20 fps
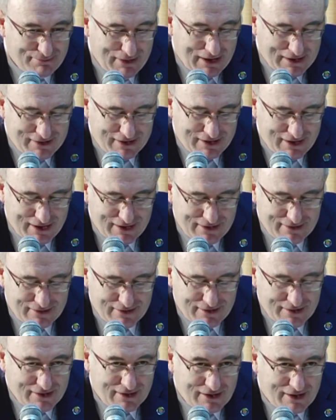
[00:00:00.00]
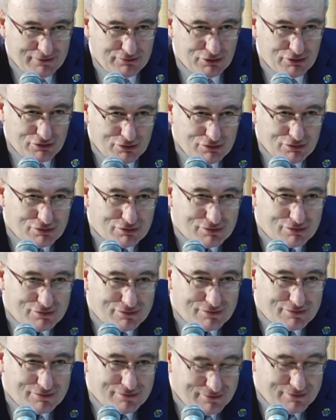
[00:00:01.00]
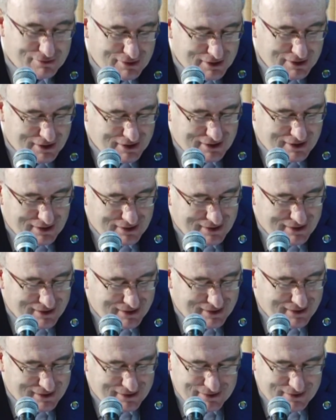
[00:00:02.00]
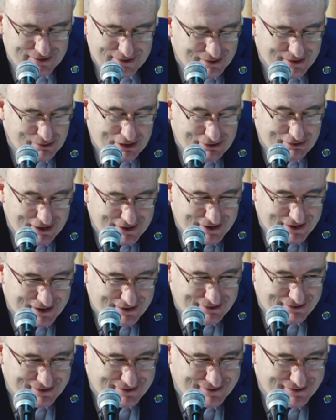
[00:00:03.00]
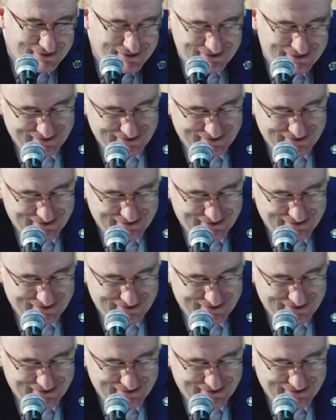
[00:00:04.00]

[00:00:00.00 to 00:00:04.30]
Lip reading: Batian and Ruiru. Am I right on that one?